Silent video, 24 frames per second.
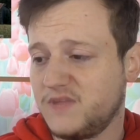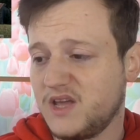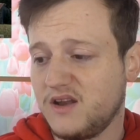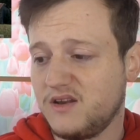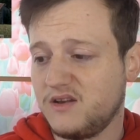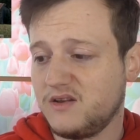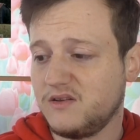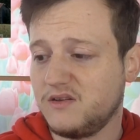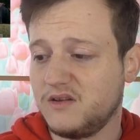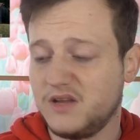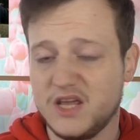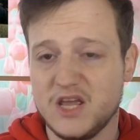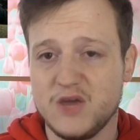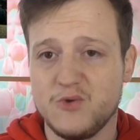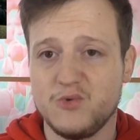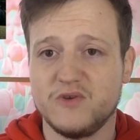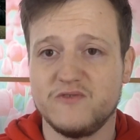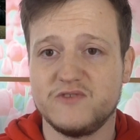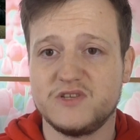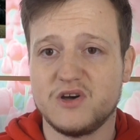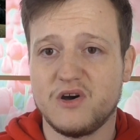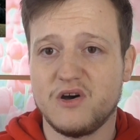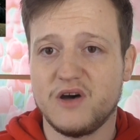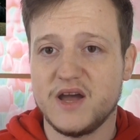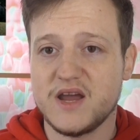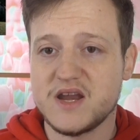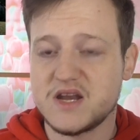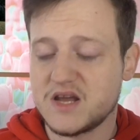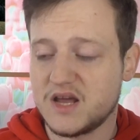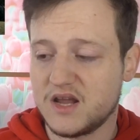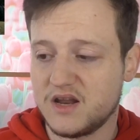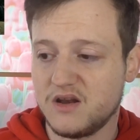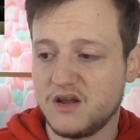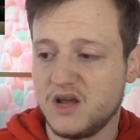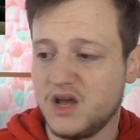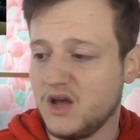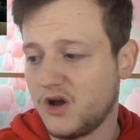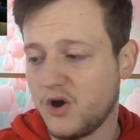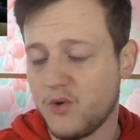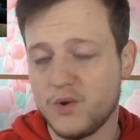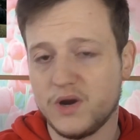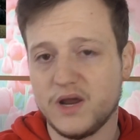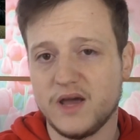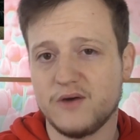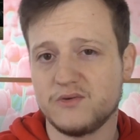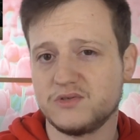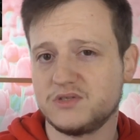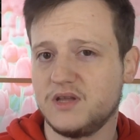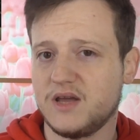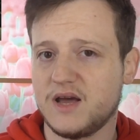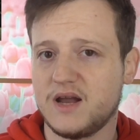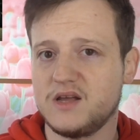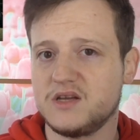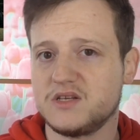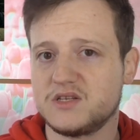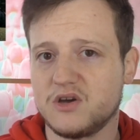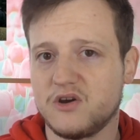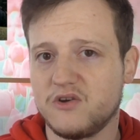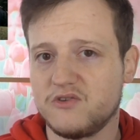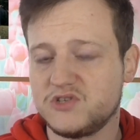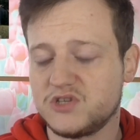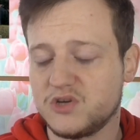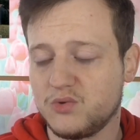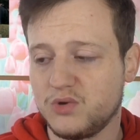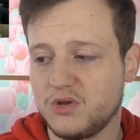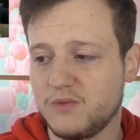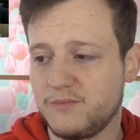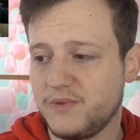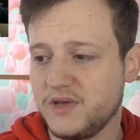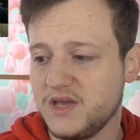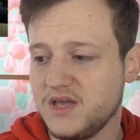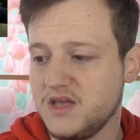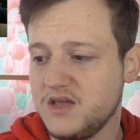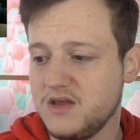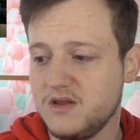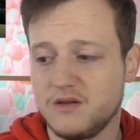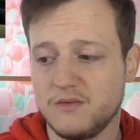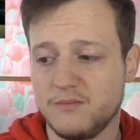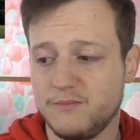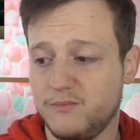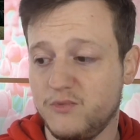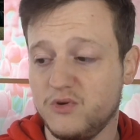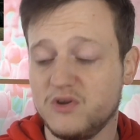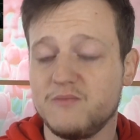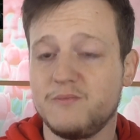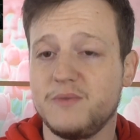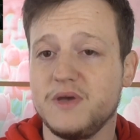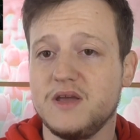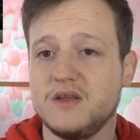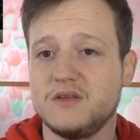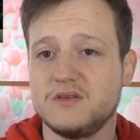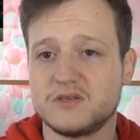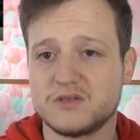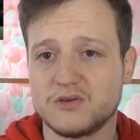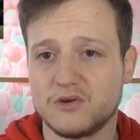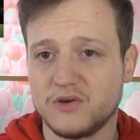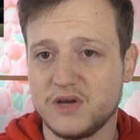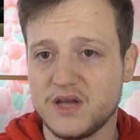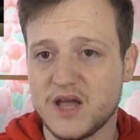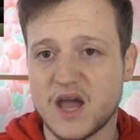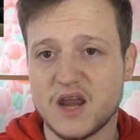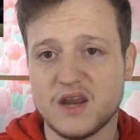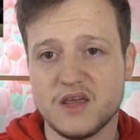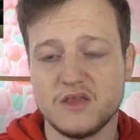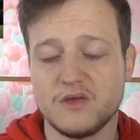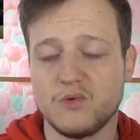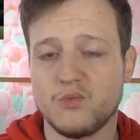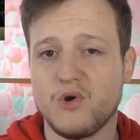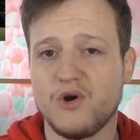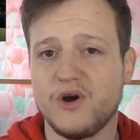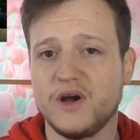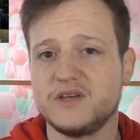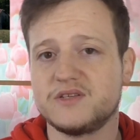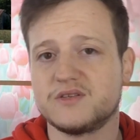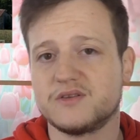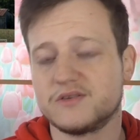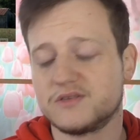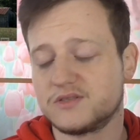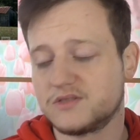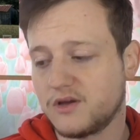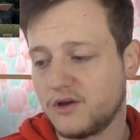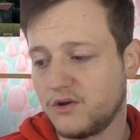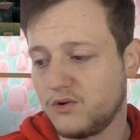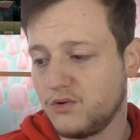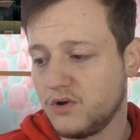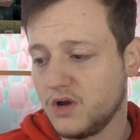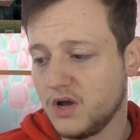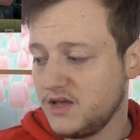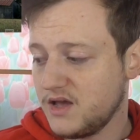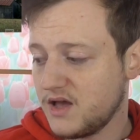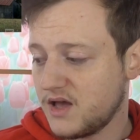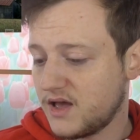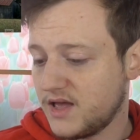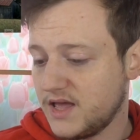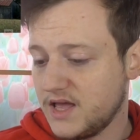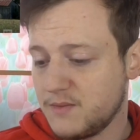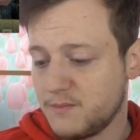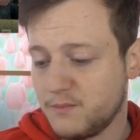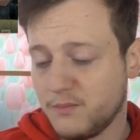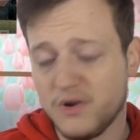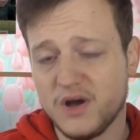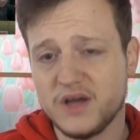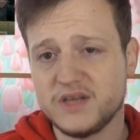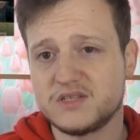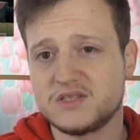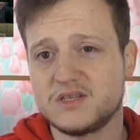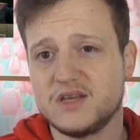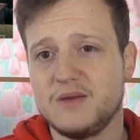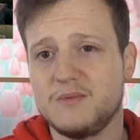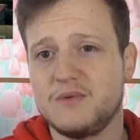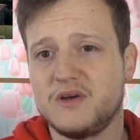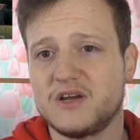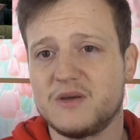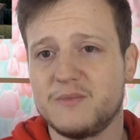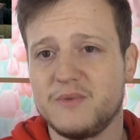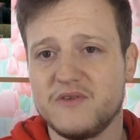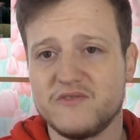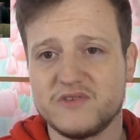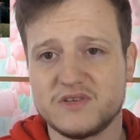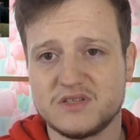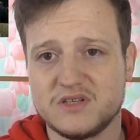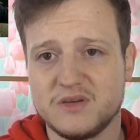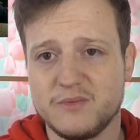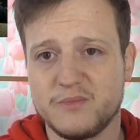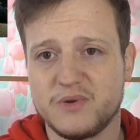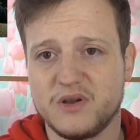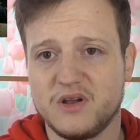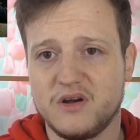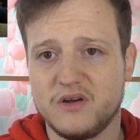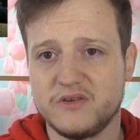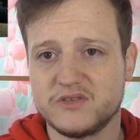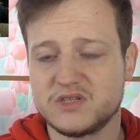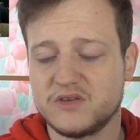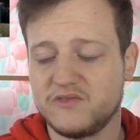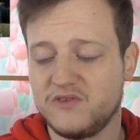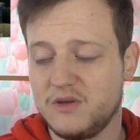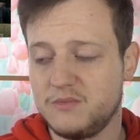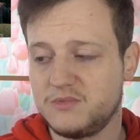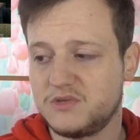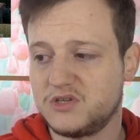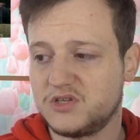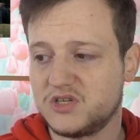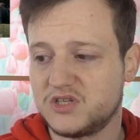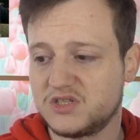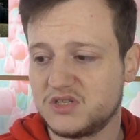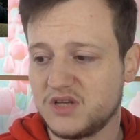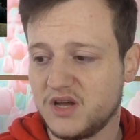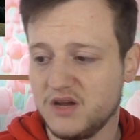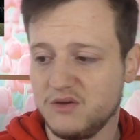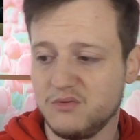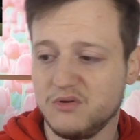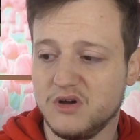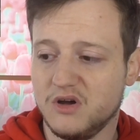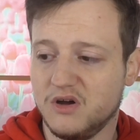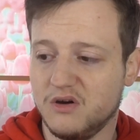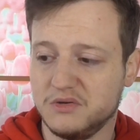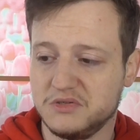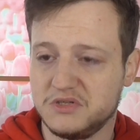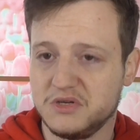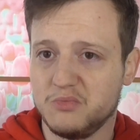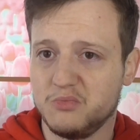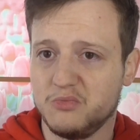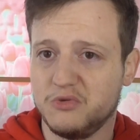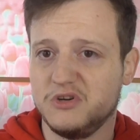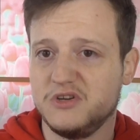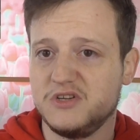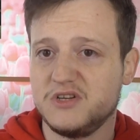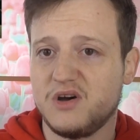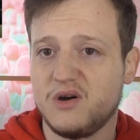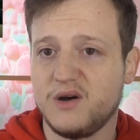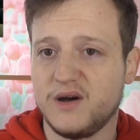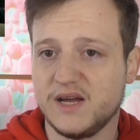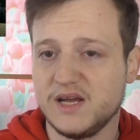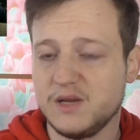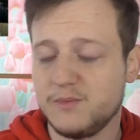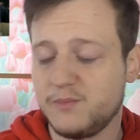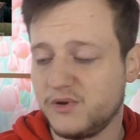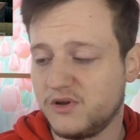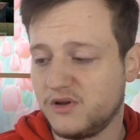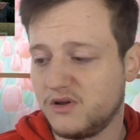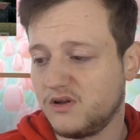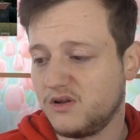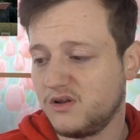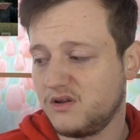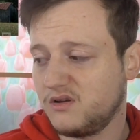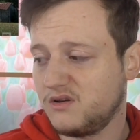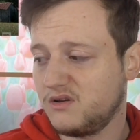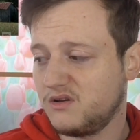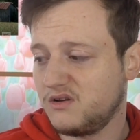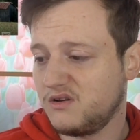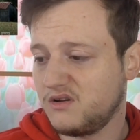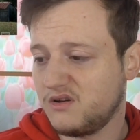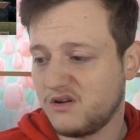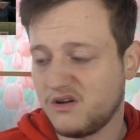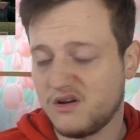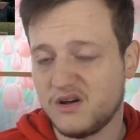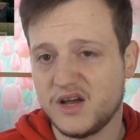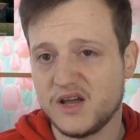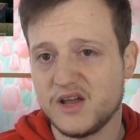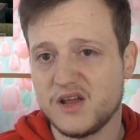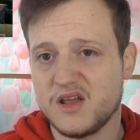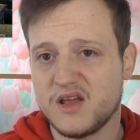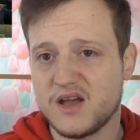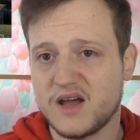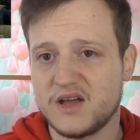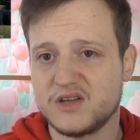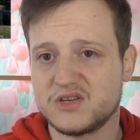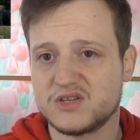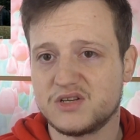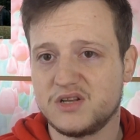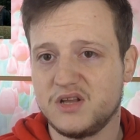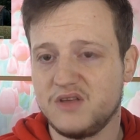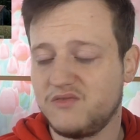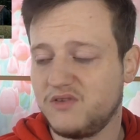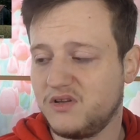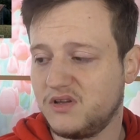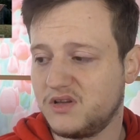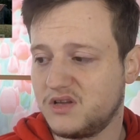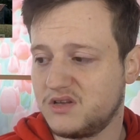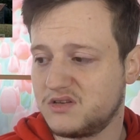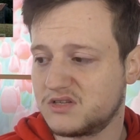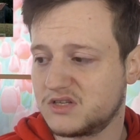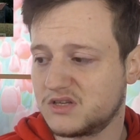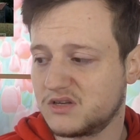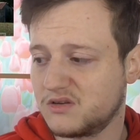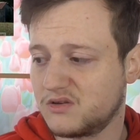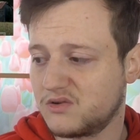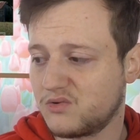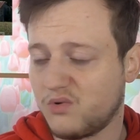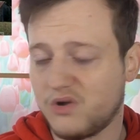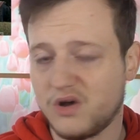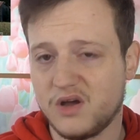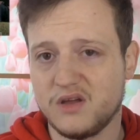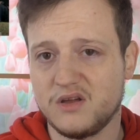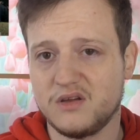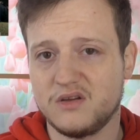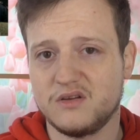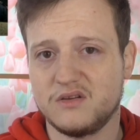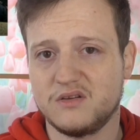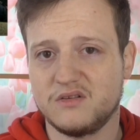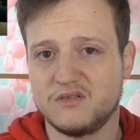then he would have died, and no one else in Alexandria would have been would have been sorry any the wiser. So yeah, it might seem like a bit of a simple answer for him to just say, "Well, didn't want to die," but I actually think it's quite